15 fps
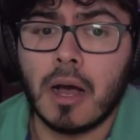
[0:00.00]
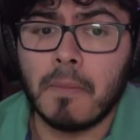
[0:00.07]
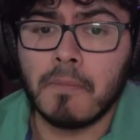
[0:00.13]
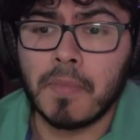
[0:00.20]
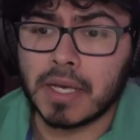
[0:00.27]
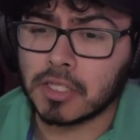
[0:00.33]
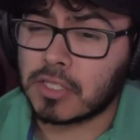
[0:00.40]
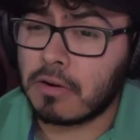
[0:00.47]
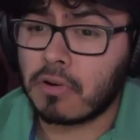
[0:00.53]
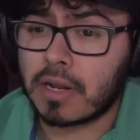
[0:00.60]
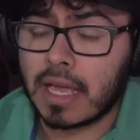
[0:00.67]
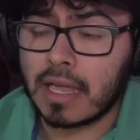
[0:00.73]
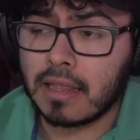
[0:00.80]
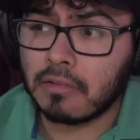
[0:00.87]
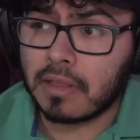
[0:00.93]
because
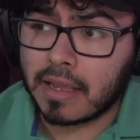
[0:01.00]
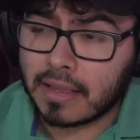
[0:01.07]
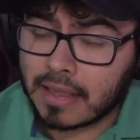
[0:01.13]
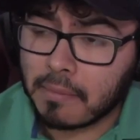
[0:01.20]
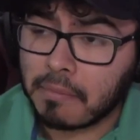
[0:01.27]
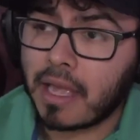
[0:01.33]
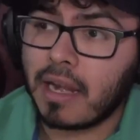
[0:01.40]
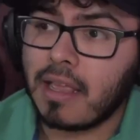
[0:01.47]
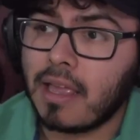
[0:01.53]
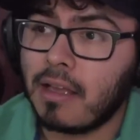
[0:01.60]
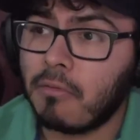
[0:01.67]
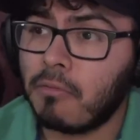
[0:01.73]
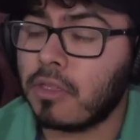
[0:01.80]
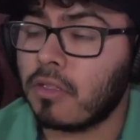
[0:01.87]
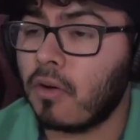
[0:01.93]
they kept getting hit
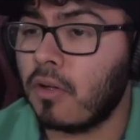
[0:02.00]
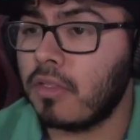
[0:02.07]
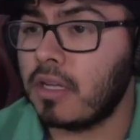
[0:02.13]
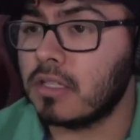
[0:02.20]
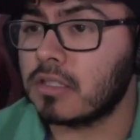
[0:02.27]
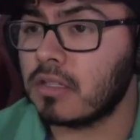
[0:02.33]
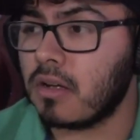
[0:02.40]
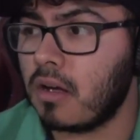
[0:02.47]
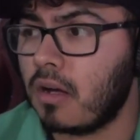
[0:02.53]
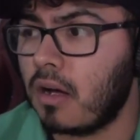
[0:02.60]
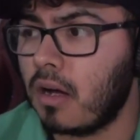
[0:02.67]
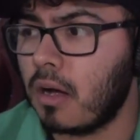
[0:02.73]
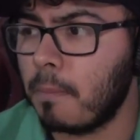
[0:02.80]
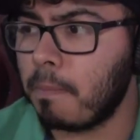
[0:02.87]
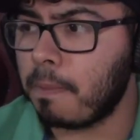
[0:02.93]
with all
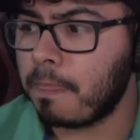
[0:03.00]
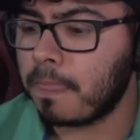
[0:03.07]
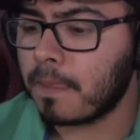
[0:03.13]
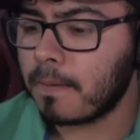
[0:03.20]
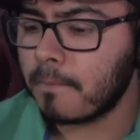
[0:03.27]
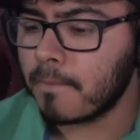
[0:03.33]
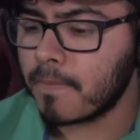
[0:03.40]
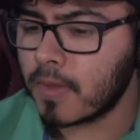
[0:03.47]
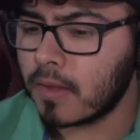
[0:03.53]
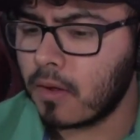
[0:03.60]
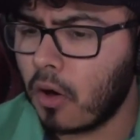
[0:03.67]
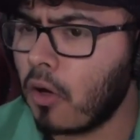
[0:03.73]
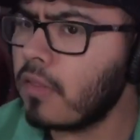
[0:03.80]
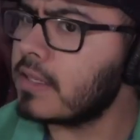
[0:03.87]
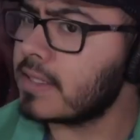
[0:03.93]

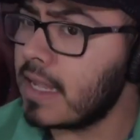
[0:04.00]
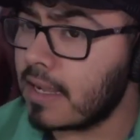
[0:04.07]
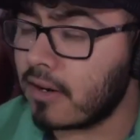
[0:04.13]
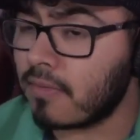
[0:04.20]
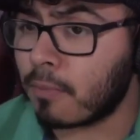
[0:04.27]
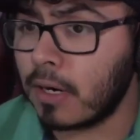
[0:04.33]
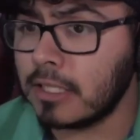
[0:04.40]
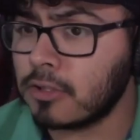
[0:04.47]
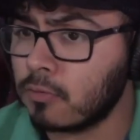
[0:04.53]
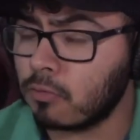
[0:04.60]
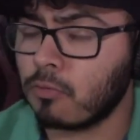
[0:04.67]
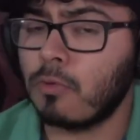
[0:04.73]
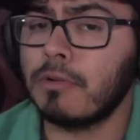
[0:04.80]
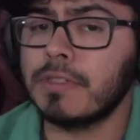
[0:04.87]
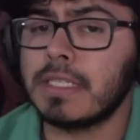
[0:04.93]
this negative press with
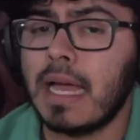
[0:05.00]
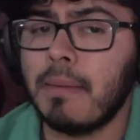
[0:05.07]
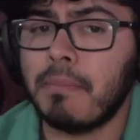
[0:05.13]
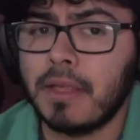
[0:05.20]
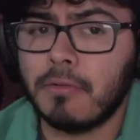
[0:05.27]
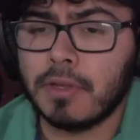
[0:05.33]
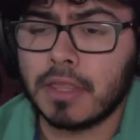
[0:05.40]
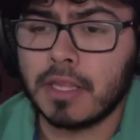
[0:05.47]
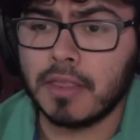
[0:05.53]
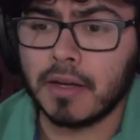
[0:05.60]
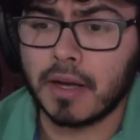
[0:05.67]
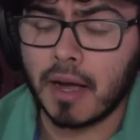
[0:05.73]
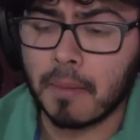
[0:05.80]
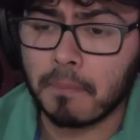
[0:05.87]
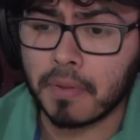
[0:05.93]
what was happening within the
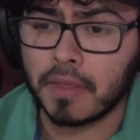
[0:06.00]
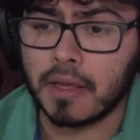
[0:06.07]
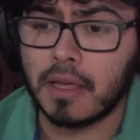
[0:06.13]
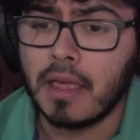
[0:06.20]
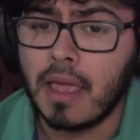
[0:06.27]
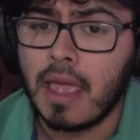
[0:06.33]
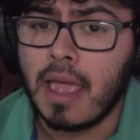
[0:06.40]
company.